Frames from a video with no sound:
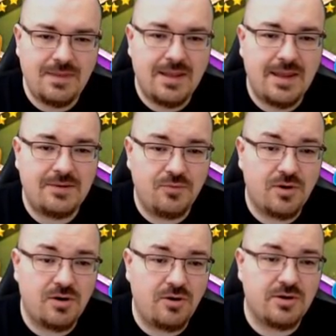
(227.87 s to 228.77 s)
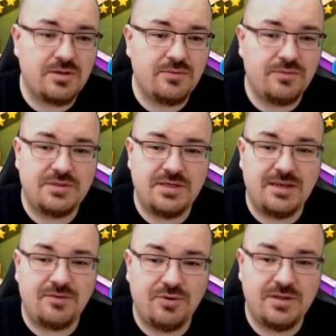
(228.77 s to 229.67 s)
And Warlord, which
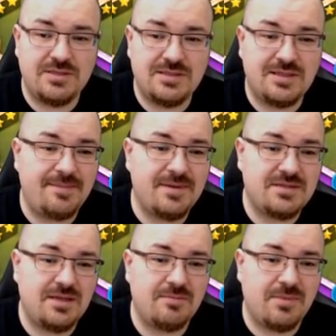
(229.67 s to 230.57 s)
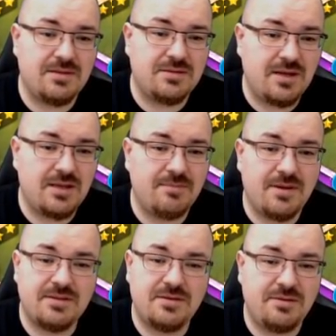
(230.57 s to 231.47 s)
increased the damage taken by the target
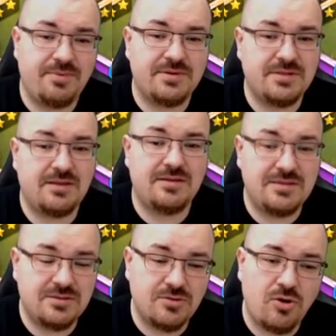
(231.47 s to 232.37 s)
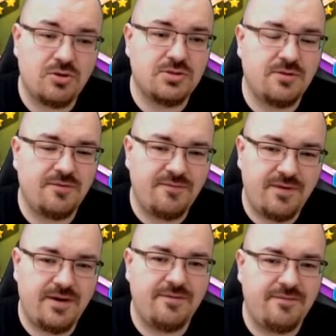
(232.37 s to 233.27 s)
by 30%, this is also
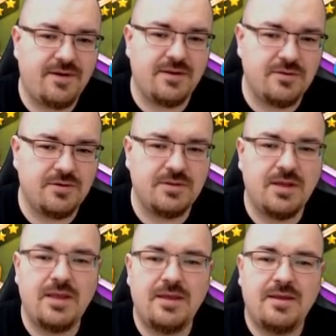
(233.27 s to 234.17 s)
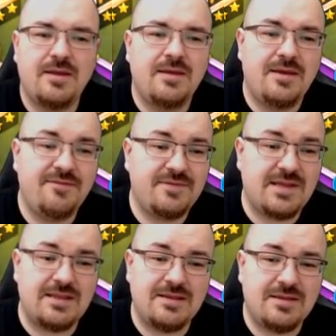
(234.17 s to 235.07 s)
very, very good. Even
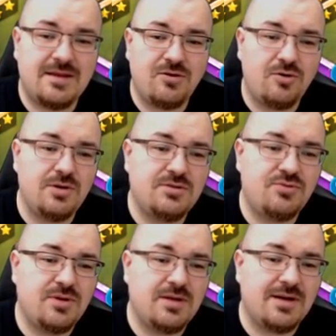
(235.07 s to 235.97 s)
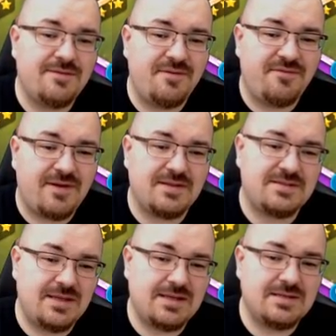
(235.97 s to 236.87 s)
that it can only trigger every 5
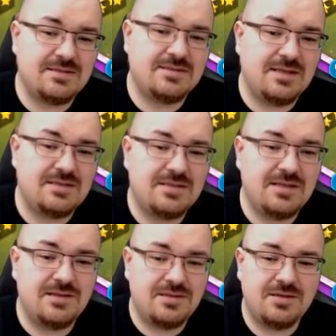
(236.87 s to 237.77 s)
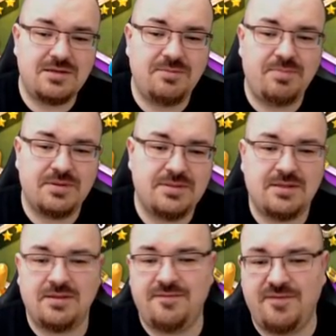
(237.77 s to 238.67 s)
seconds, it's still
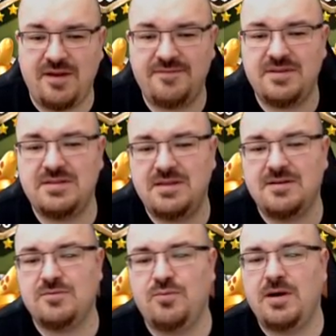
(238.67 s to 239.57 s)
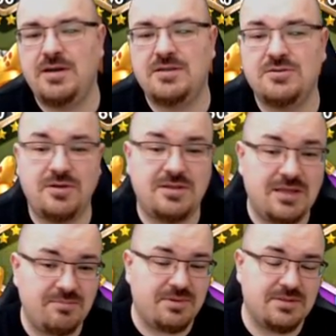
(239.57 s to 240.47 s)
30%. If you have this skill at 1, it's only
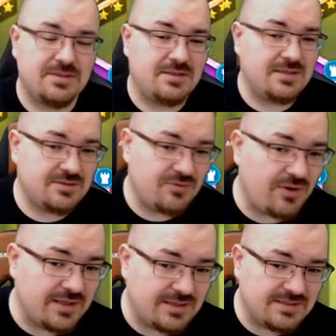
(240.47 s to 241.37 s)
10%. That's quite a